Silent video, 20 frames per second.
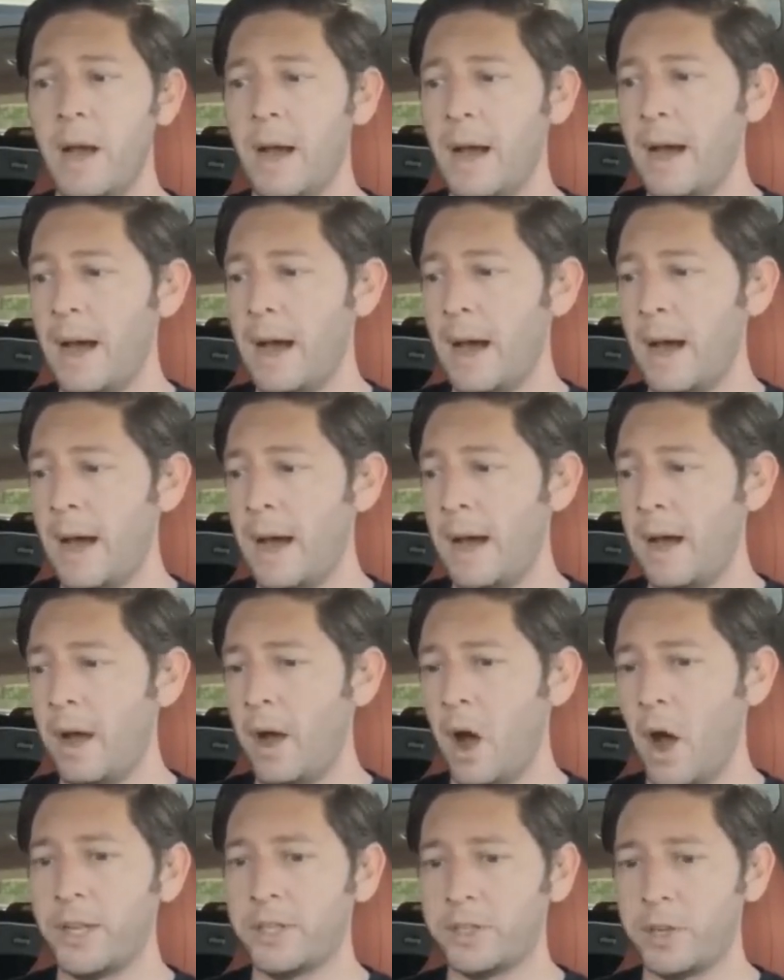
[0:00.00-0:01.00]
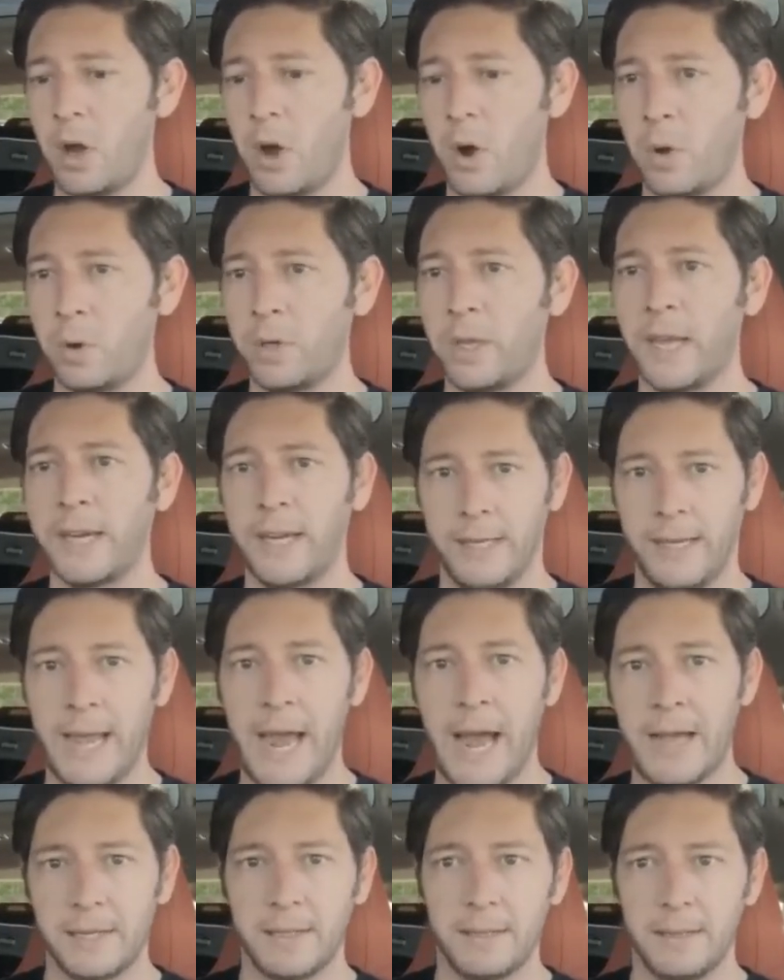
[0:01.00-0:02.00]
on its own, like a
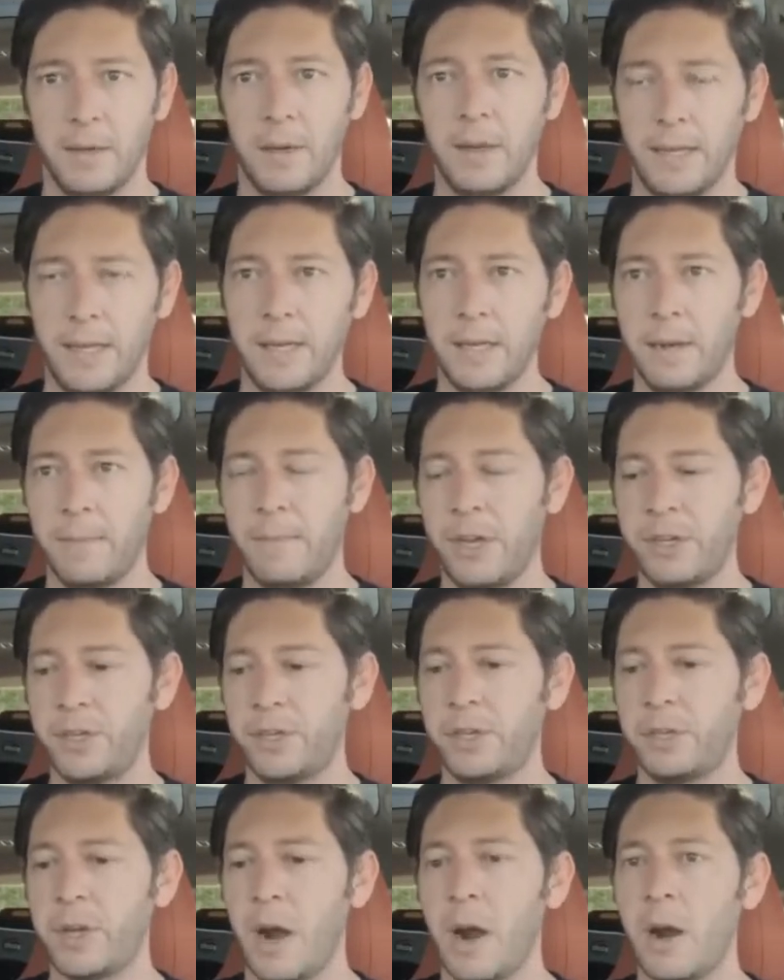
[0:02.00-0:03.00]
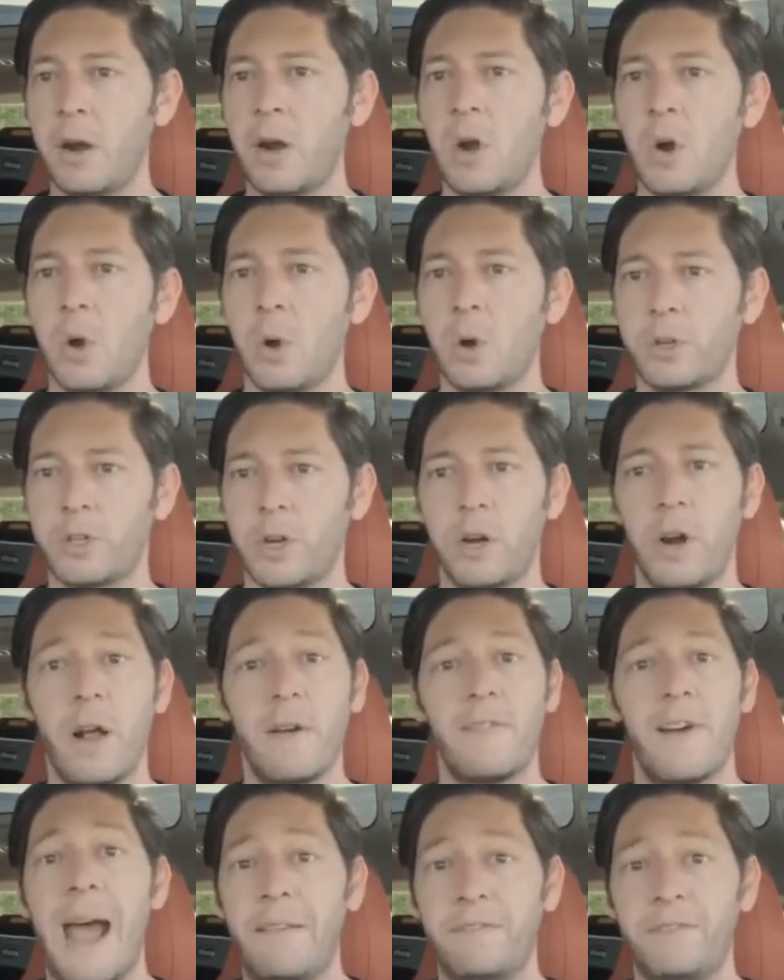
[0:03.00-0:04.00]
gas or like a combustion car, or turn it
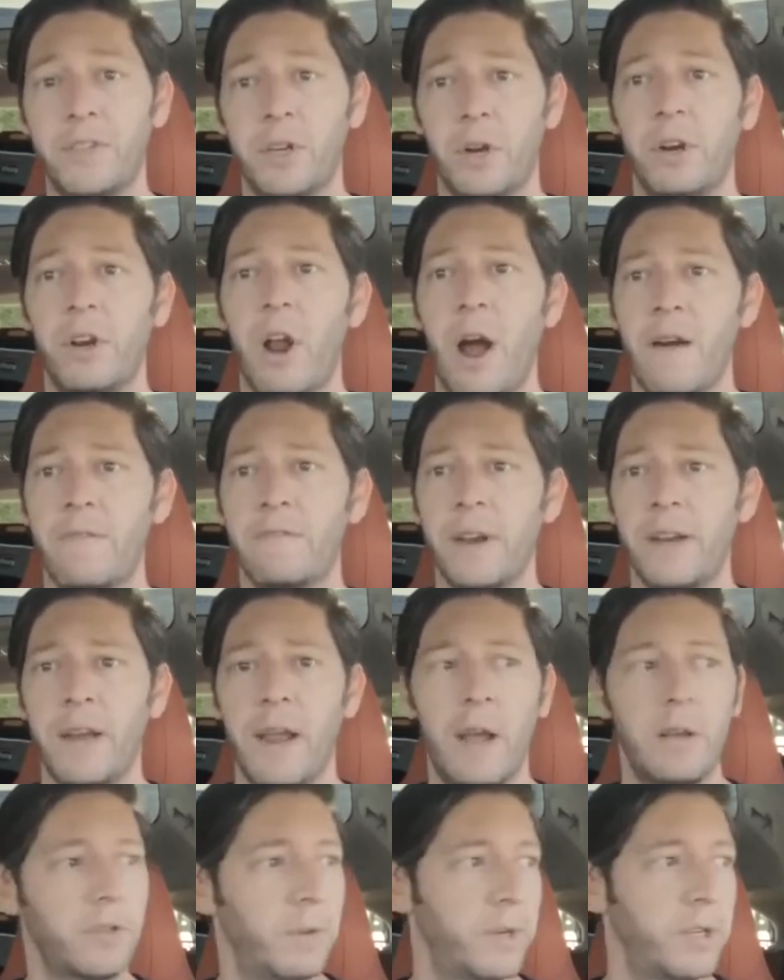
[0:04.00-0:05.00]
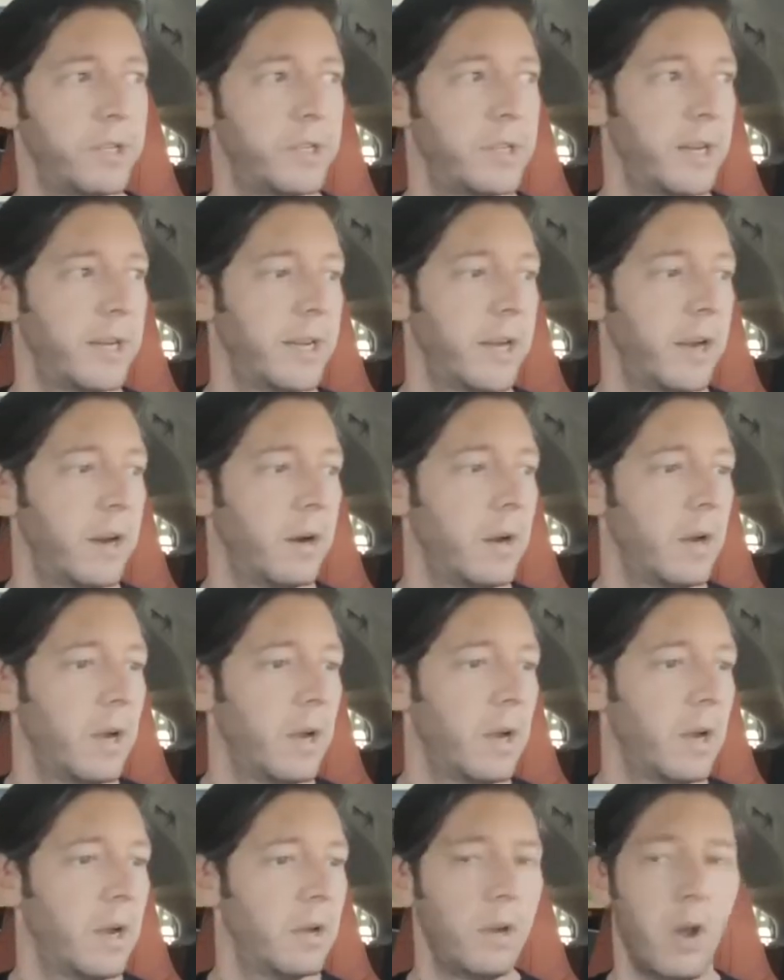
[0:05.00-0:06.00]
off. I've turned it off right now, so I'm just sitting here,
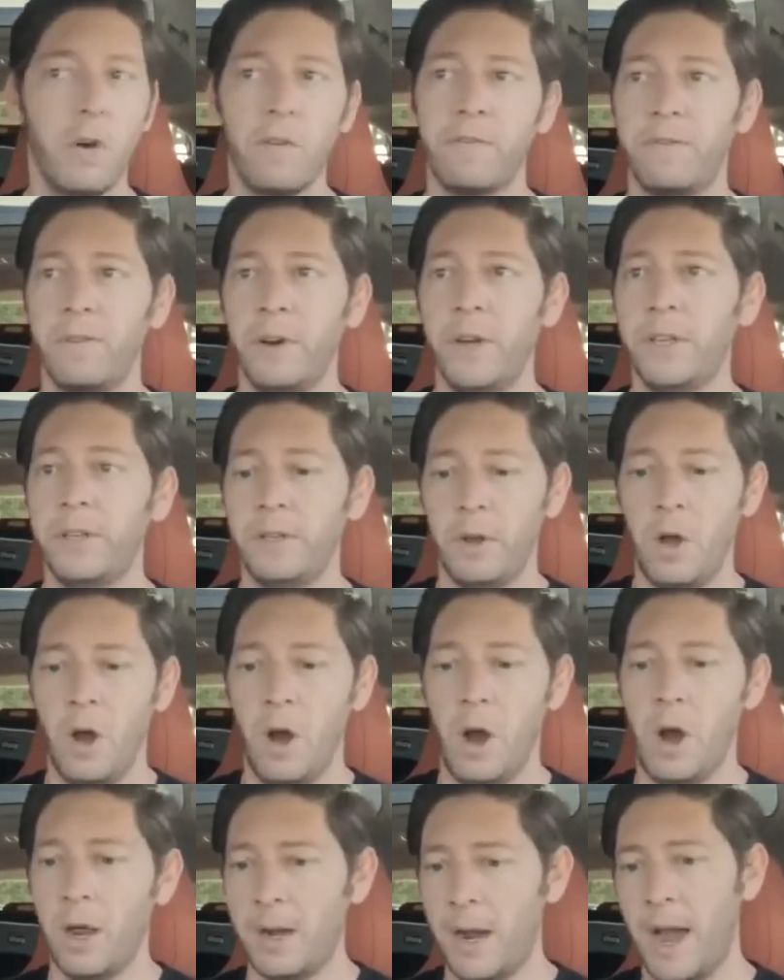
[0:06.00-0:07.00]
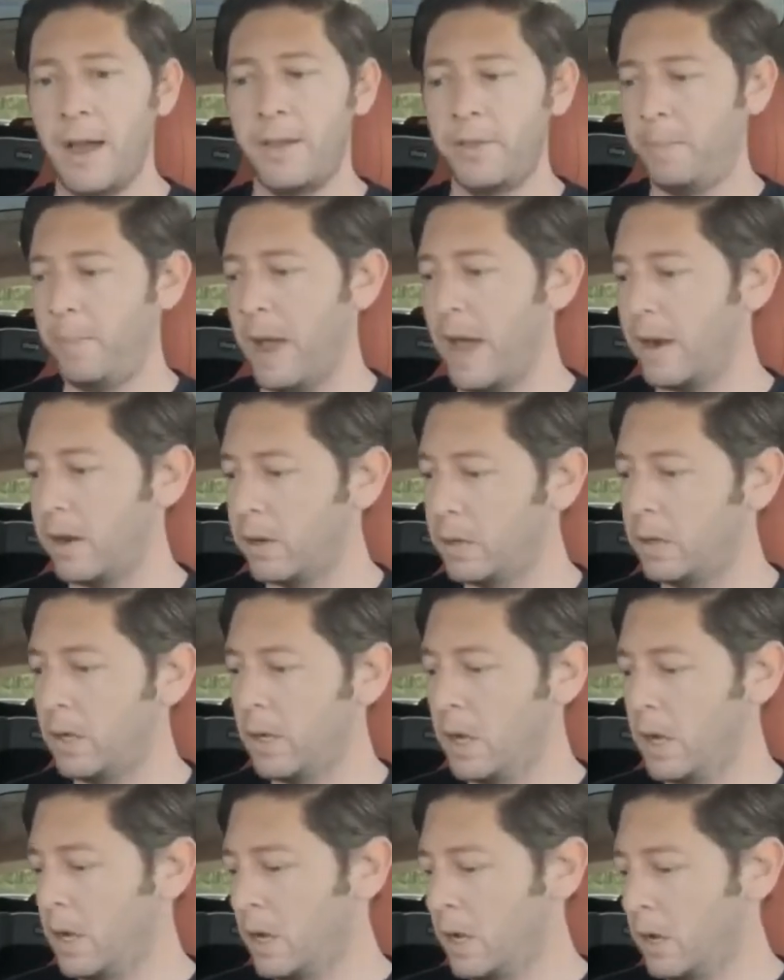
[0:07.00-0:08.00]
no foot on either pedal,
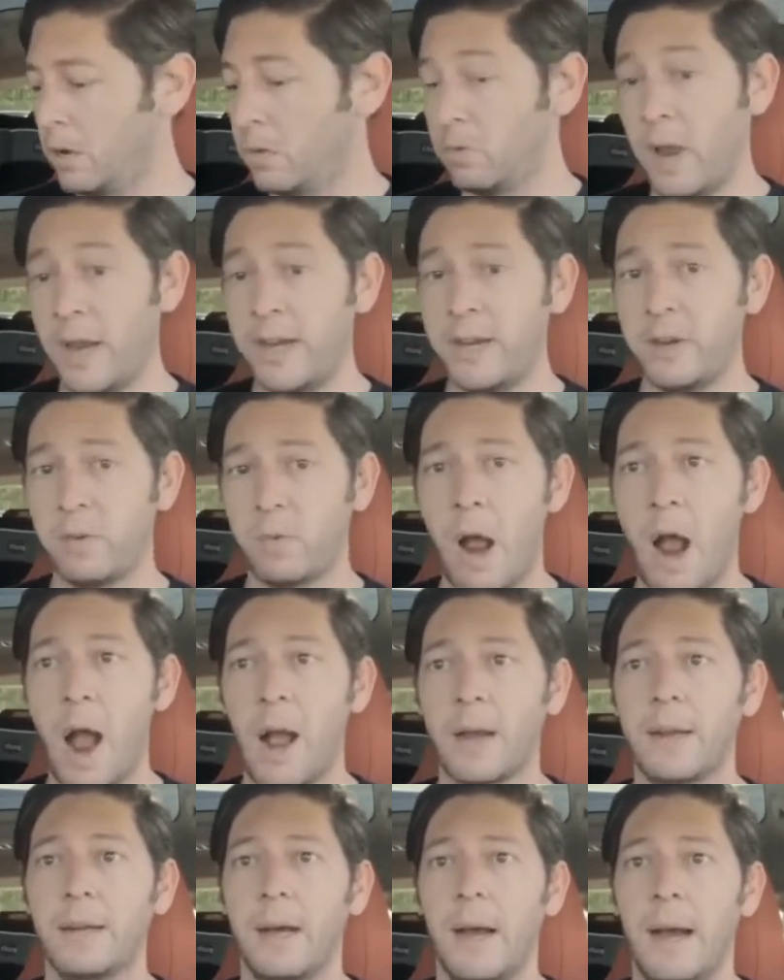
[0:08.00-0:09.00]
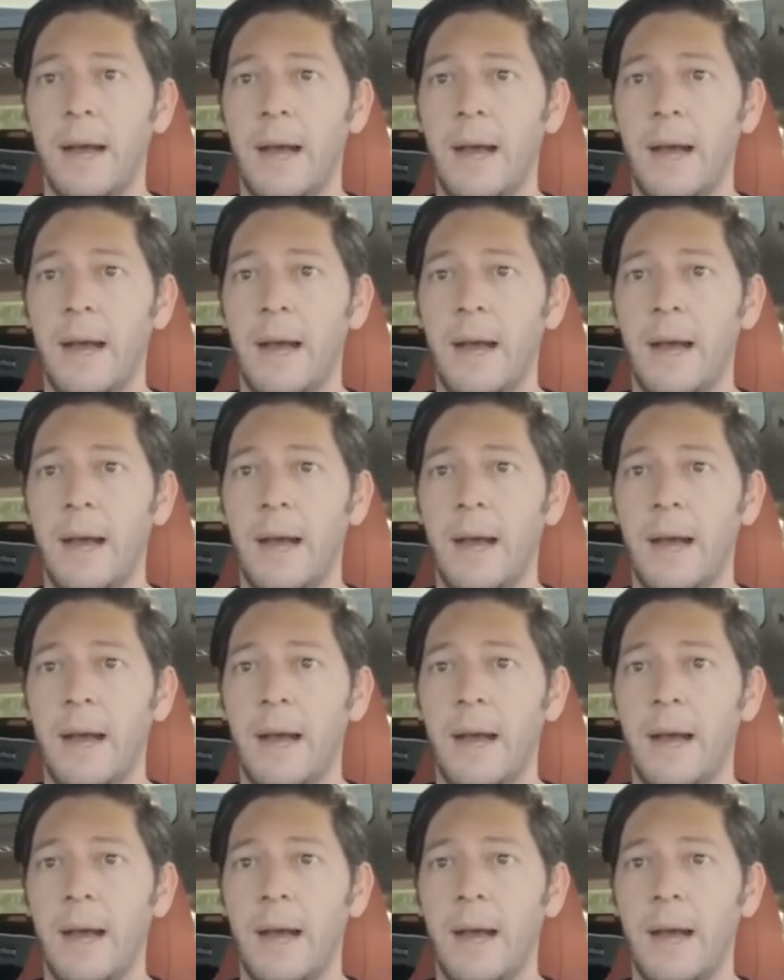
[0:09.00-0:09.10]
ready to rock.